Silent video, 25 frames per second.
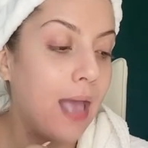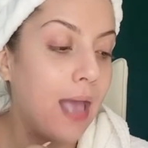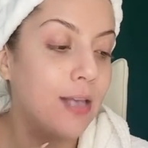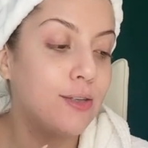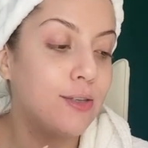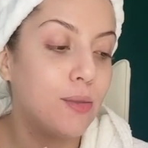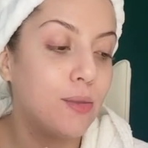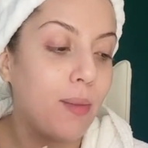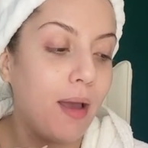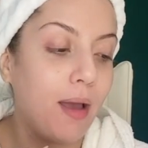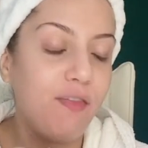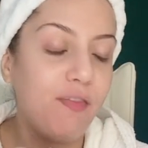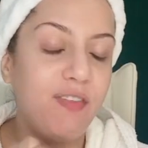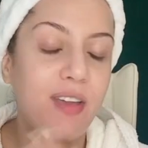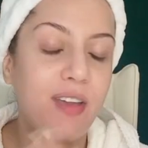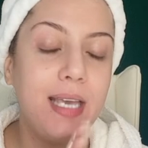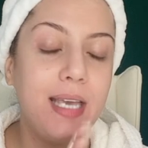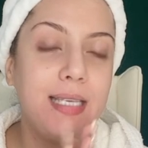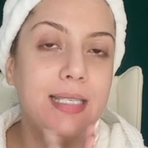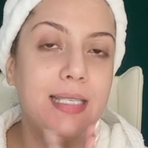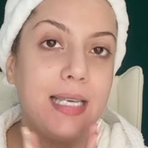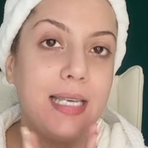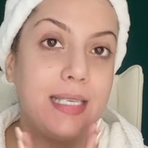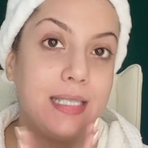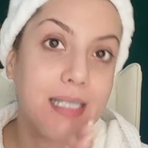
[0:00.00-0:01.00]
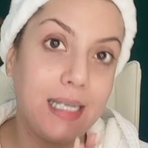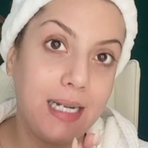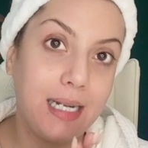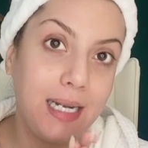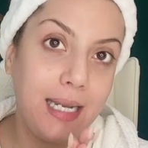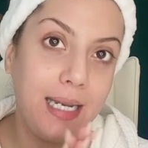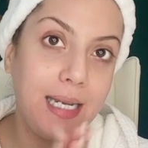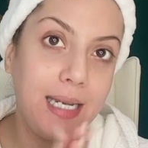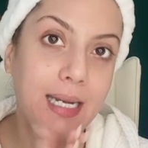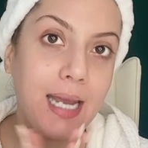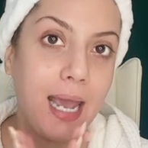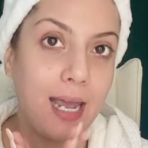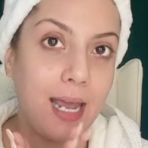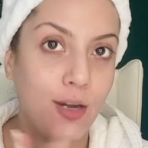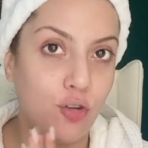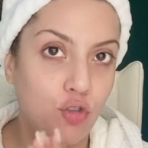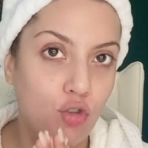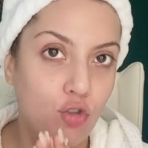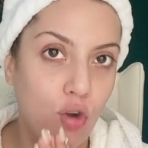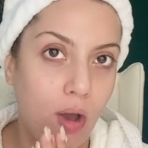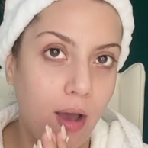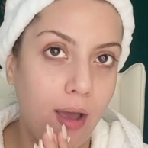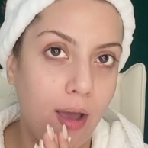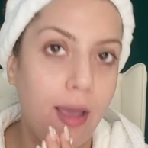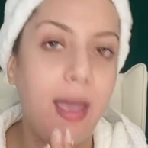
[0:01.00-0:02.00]
So my face is clean and
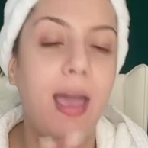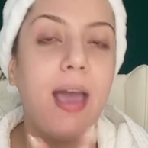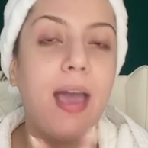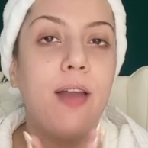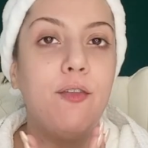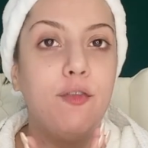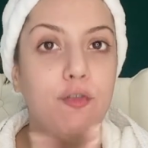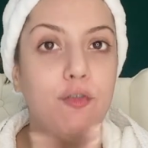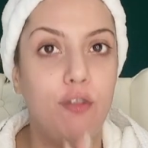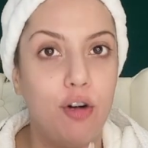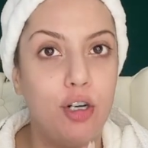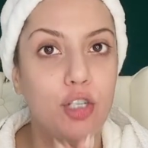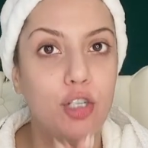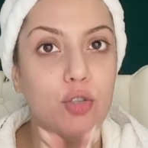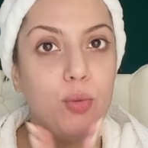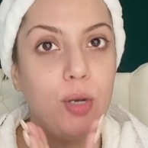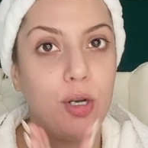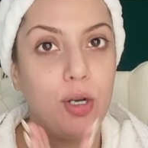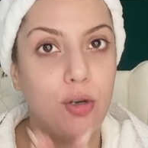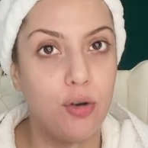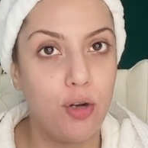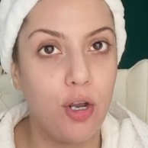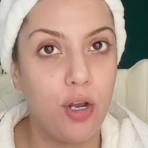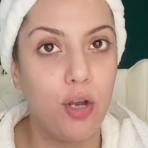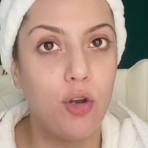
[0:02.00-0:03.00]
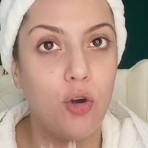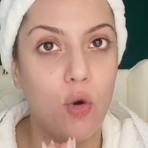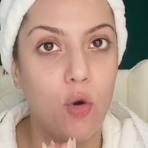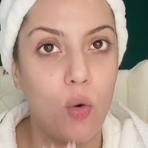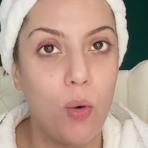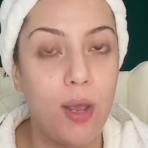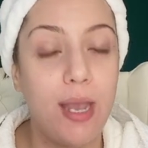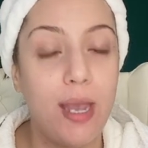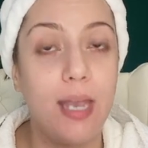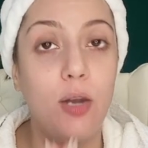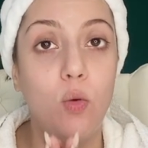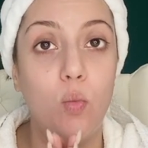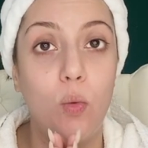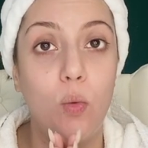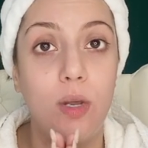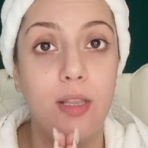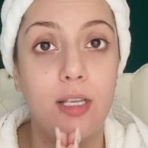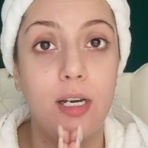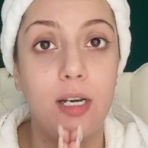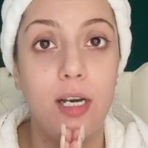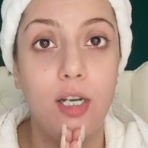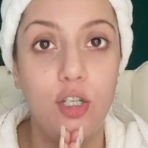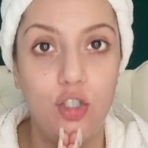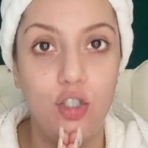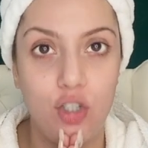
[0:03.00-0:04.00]
dry. And first we're going to go in with
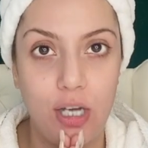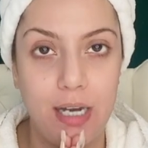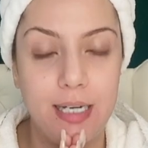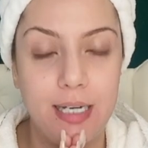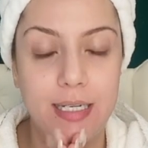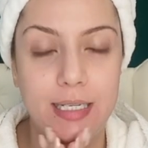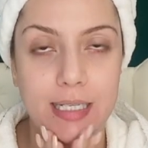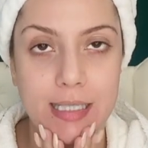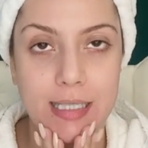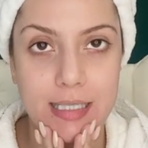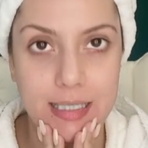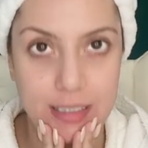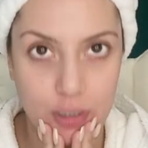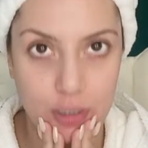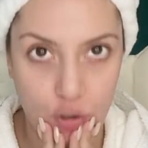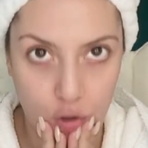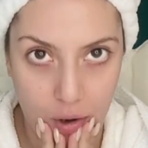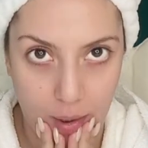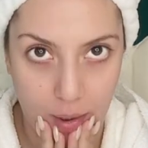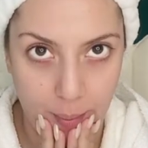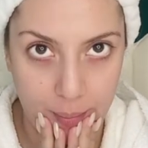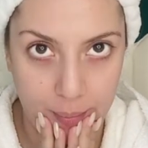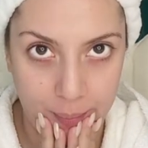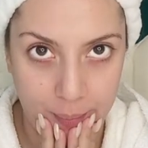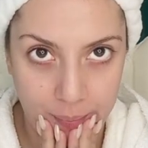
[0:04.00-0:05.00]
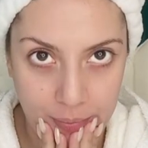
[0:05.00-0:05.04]
a gentle scrub.